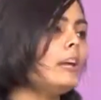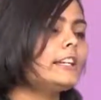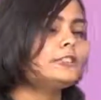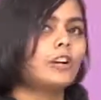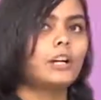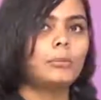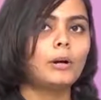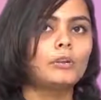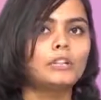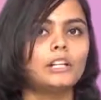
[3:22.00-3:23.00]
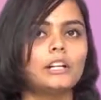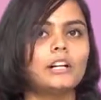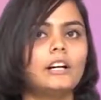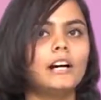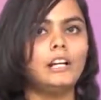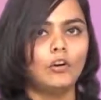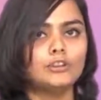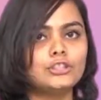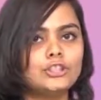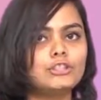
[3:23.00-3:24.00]
let's talk about a
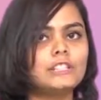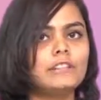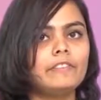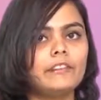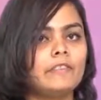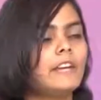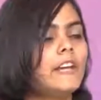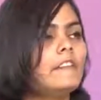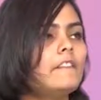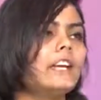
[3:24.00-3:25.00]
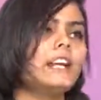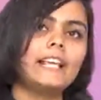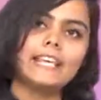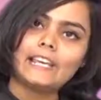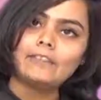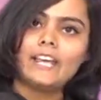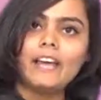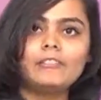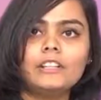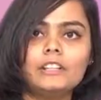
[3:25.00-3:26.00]
longitudinal wave, where again we
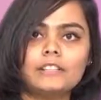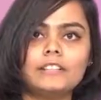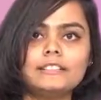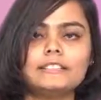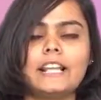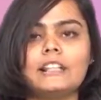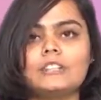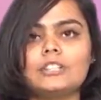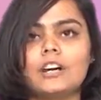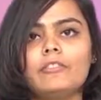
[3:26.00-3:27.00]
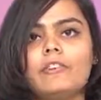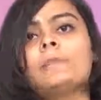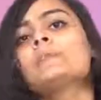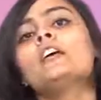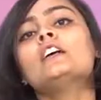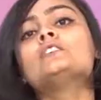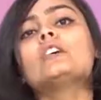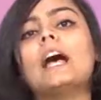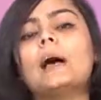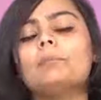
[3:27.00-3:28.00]
have the crust and the trough. So
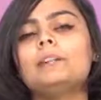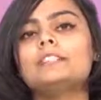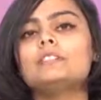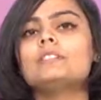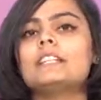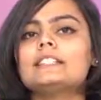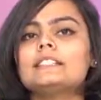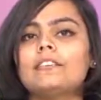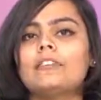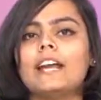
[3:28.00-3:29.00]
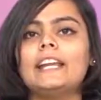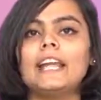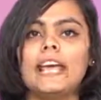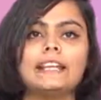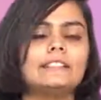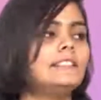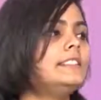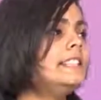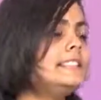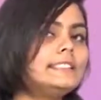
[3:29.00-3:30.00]
amplitude is defined as the
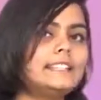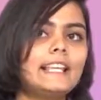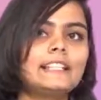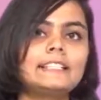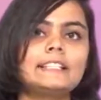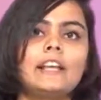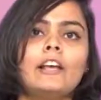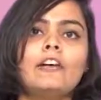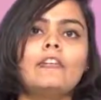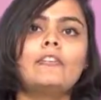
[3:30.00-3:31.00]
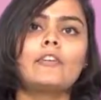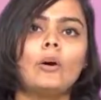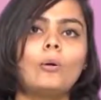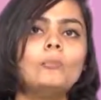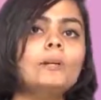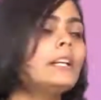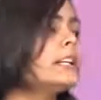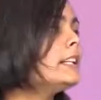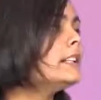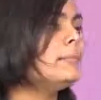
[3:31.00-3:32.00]
distance from
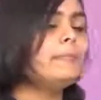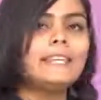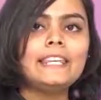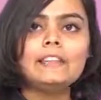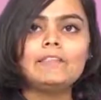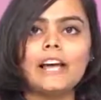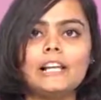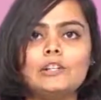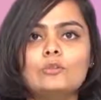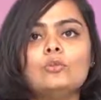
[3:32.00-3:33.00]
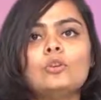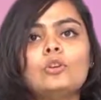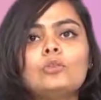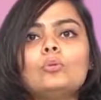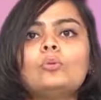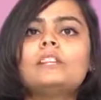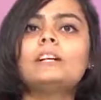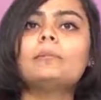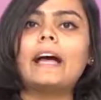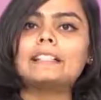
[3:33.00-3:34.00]
the mean value to
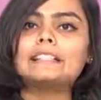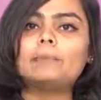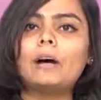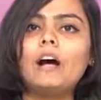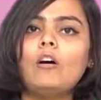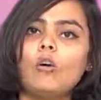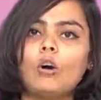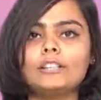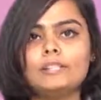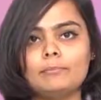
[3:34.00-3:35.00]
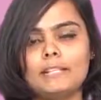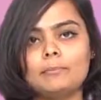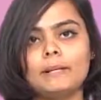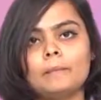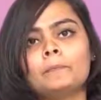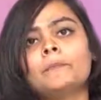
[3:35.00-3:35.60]
the maxima or the minima.